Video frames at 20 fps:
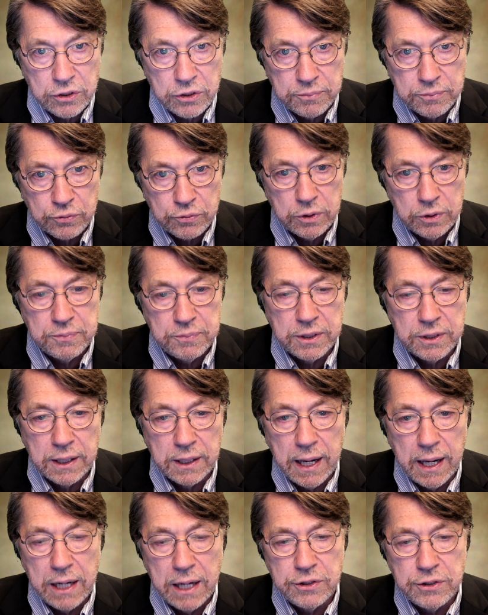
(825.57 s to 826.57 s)

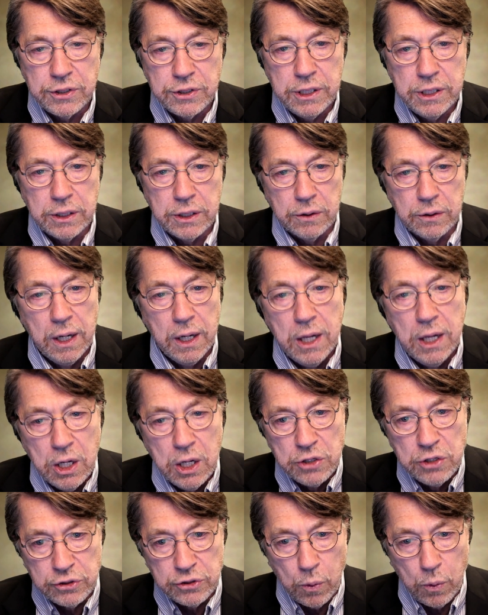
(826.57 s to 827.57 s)
subscription last year.
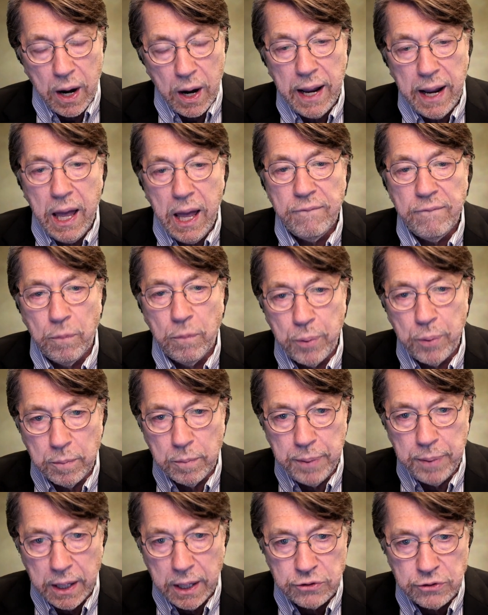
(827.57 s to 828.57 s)
So I have a
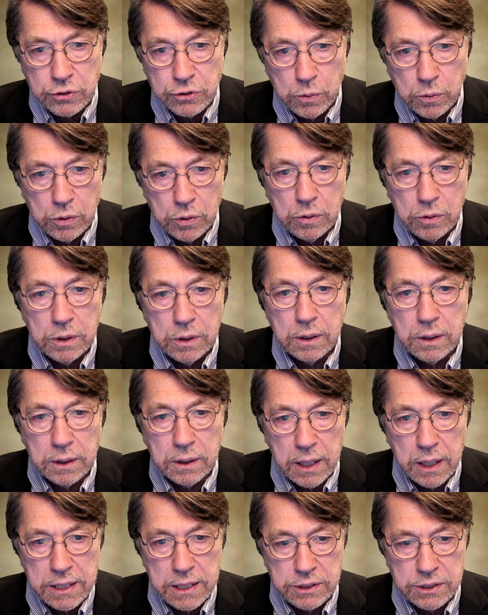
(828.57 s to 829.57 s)
perpetual
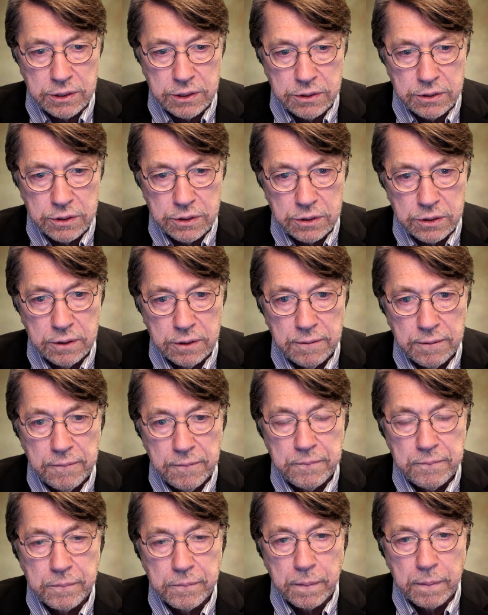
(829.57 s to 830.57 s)
license
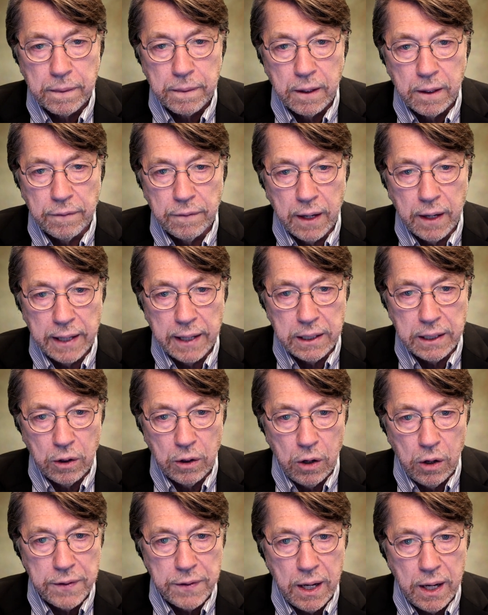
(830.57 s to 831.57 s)
that I
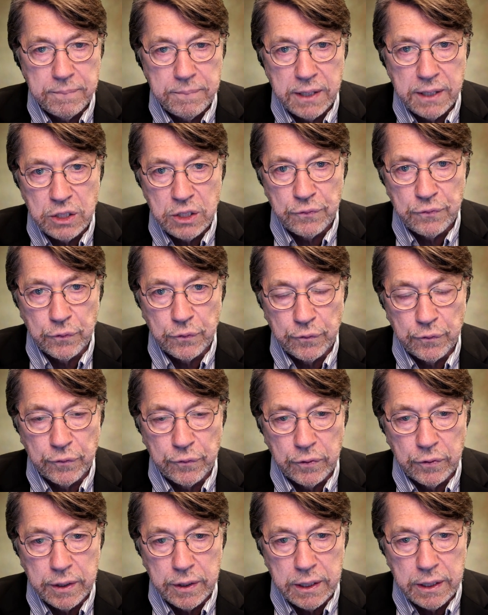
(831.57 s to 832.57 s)
get all the updates for
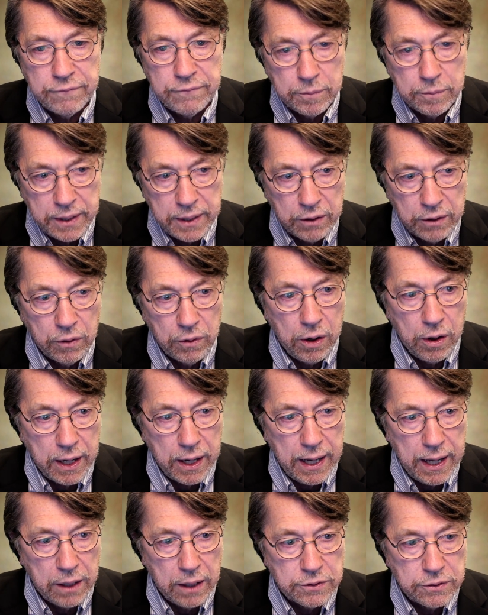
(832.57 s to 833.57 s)
free from here
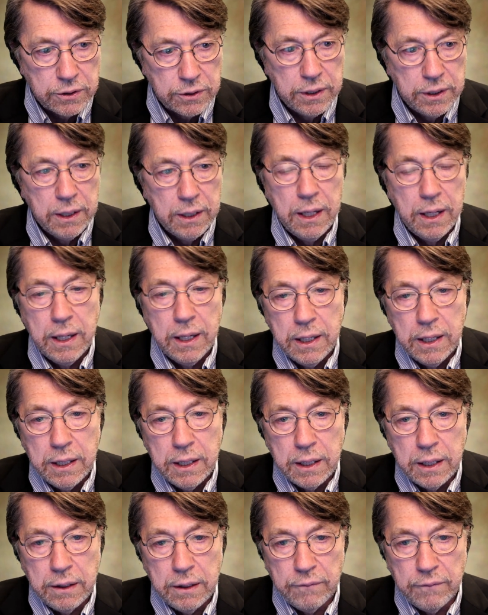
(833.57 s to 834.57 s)
on out
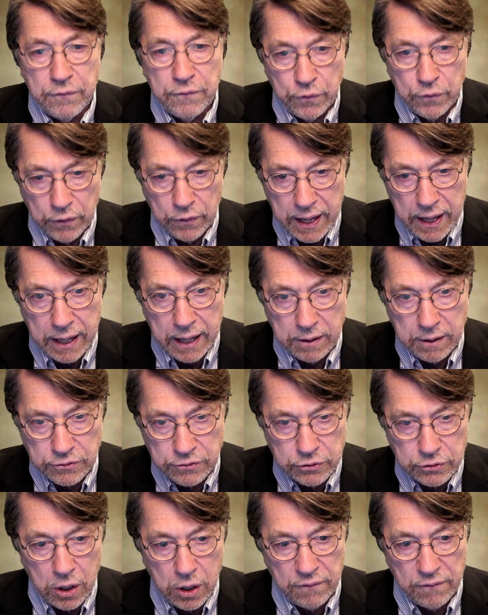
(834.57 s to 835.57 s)
for that
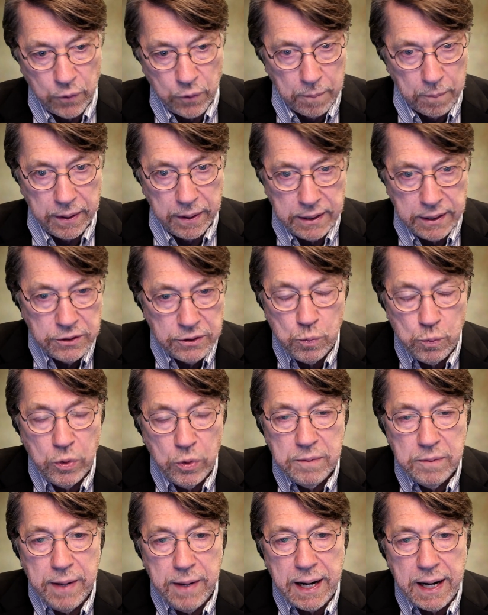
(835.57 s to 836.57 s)
software. But it
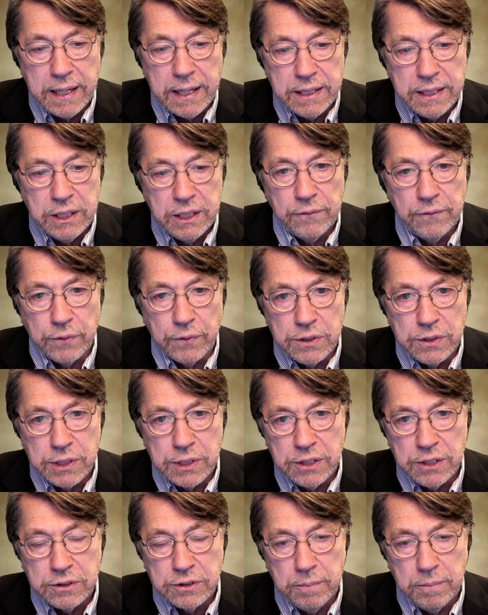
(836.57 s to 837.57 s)
wouldn't make any
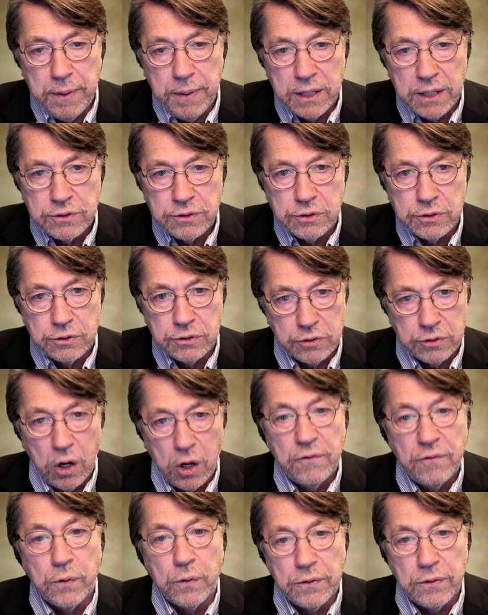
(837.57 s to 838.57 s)
difference. It's the best
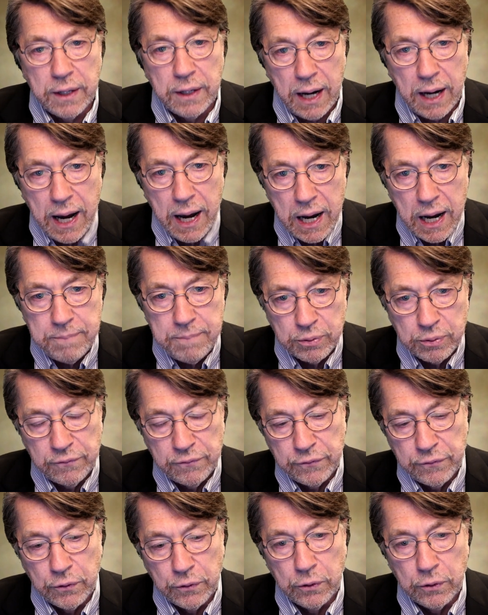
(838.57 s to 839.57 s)
software that I
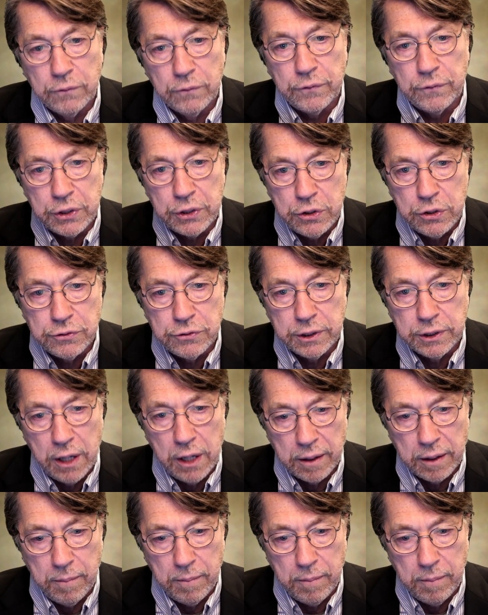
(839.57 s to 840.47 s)
prefer for using on